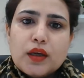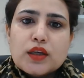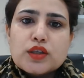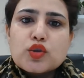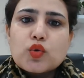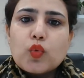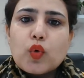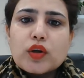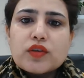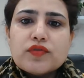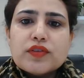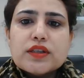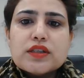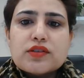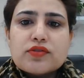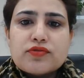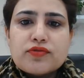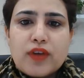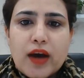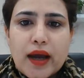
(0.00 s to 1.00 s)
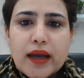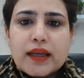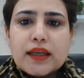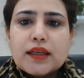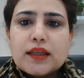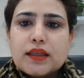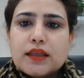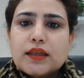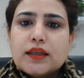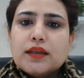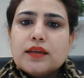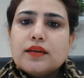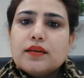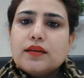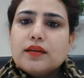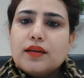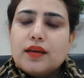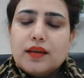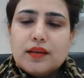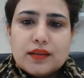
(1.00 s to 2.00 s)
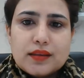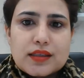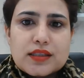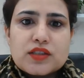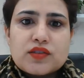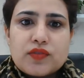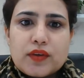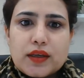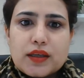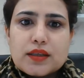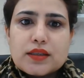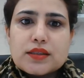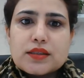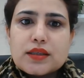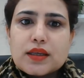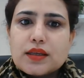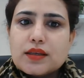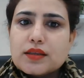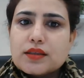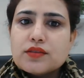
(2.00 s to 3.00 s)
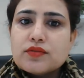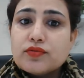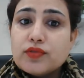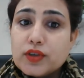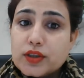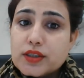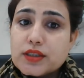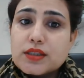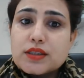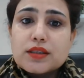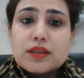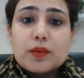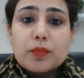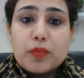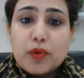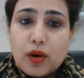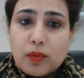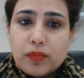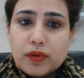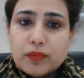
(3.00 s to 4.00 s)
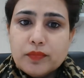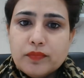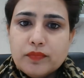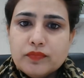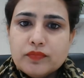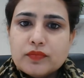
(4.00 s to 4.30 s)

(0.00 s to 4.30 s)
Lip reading: So what we define in this phase is first the problem,